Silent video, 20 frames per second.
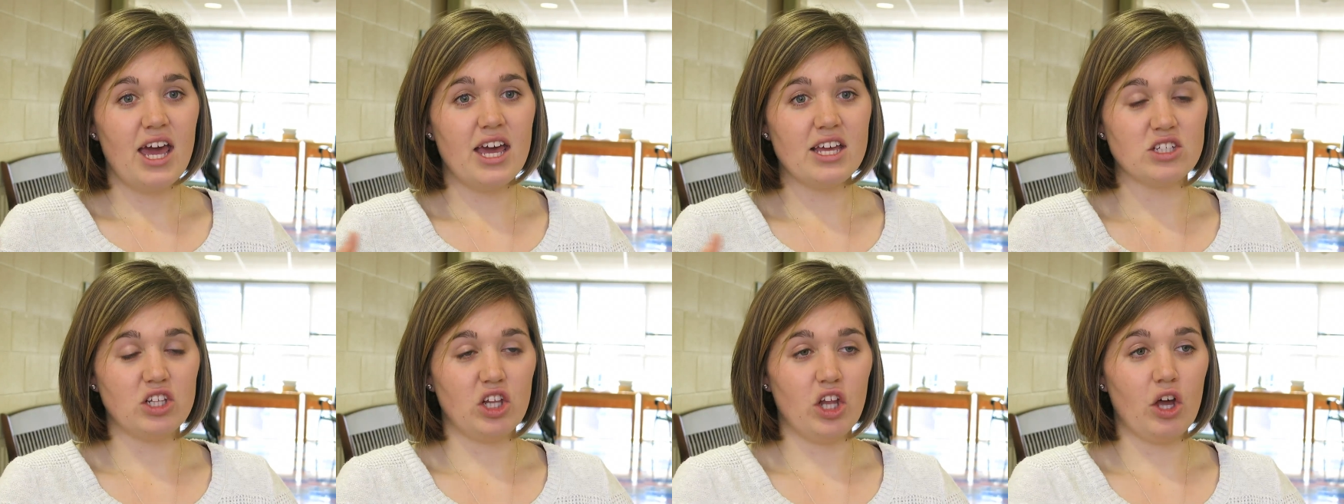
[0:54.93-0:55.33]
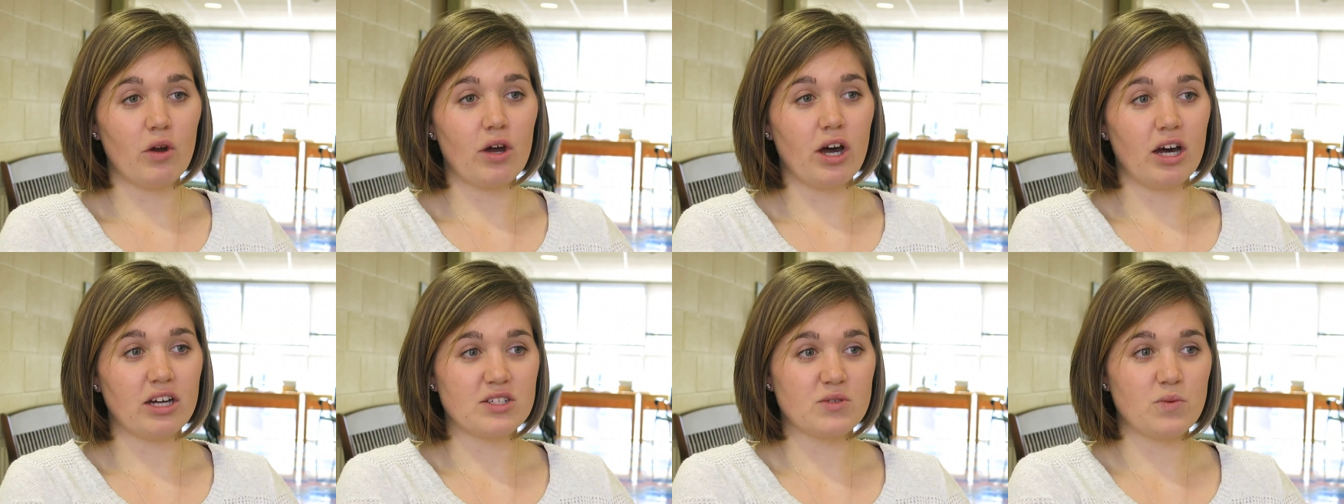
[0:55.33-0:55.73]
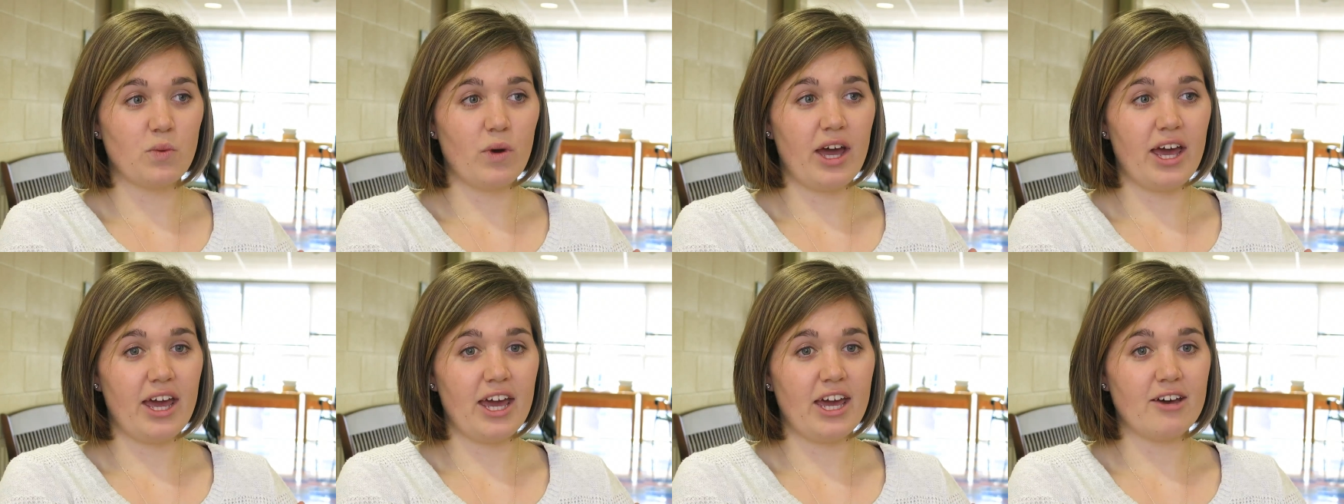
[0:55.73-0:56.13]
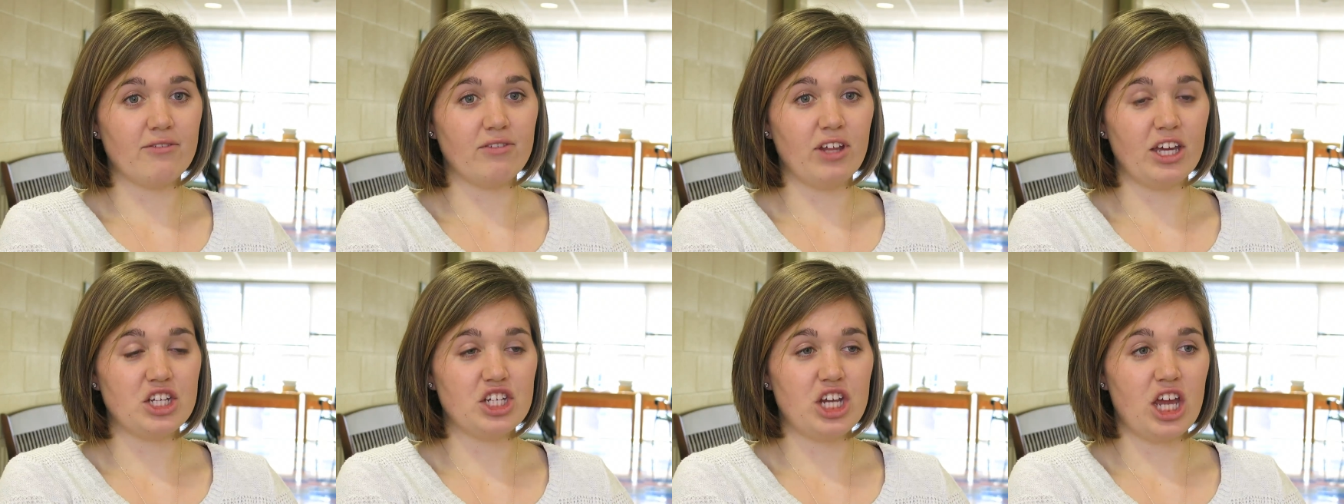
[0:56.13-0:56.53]
is a low cost way
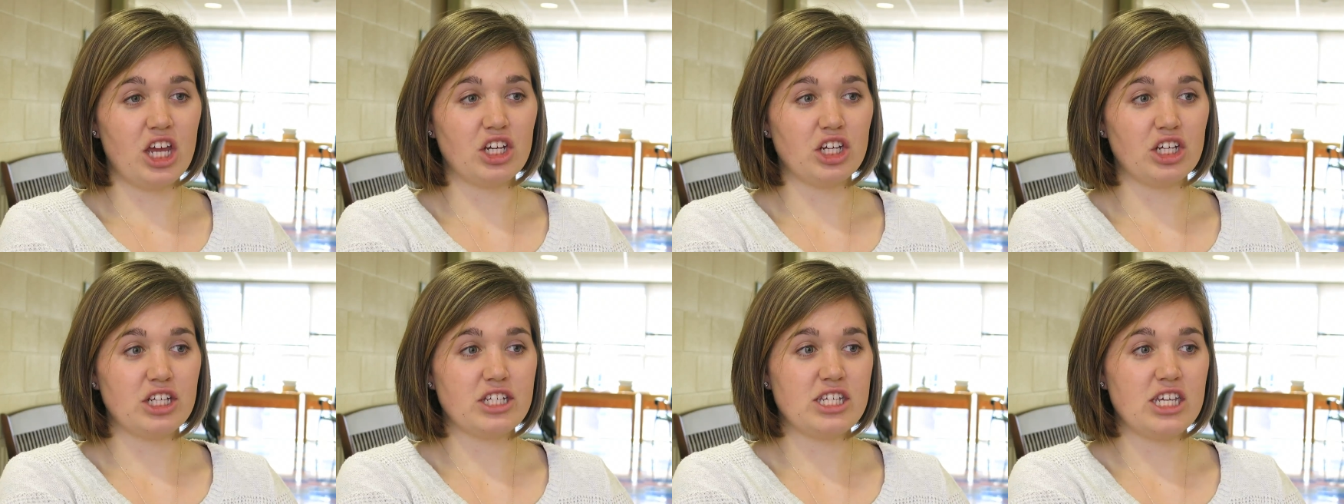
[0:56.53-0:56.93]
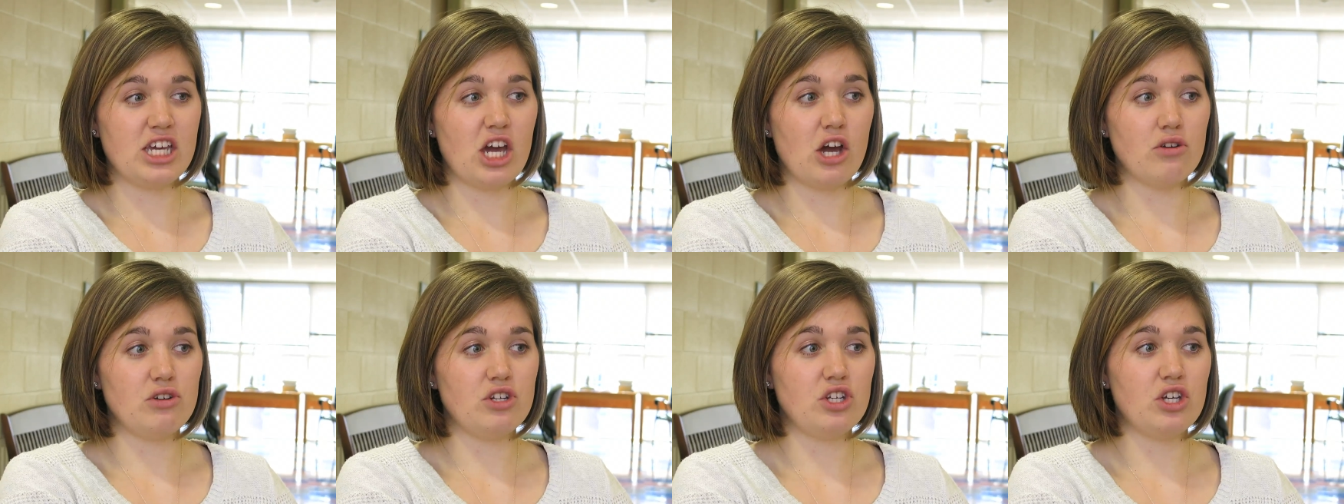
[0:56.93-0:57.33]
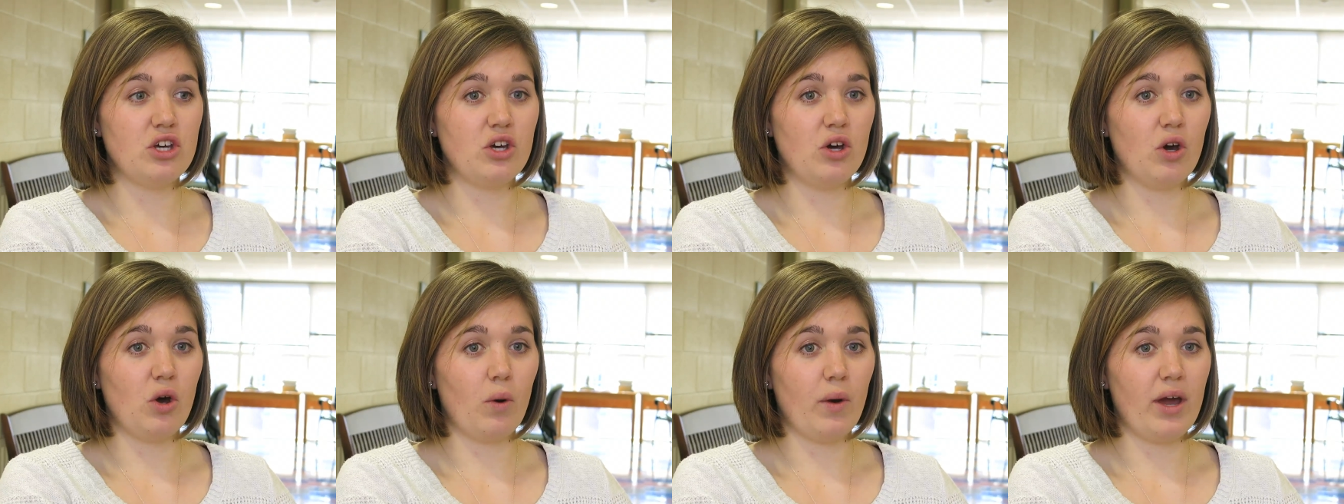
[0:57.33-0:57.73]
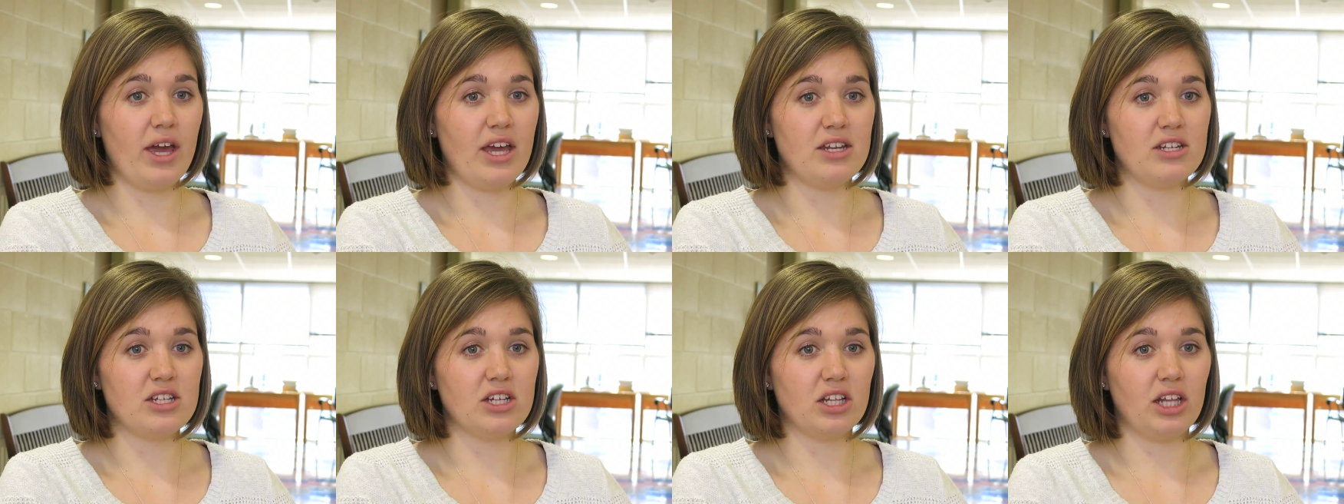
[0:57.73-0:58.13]
of like changing CO2
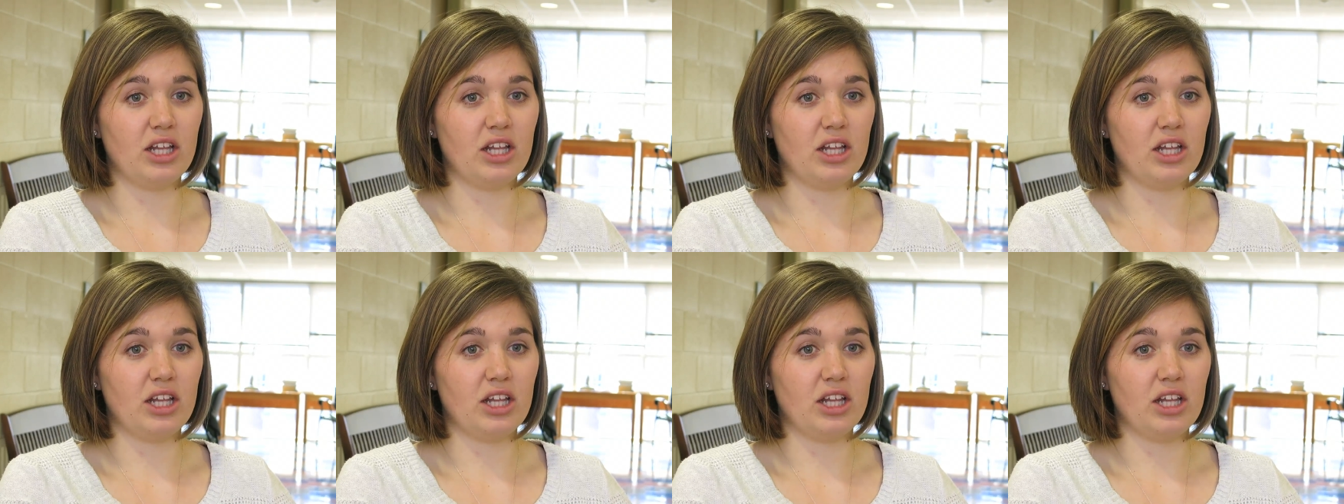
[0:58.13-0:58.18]
into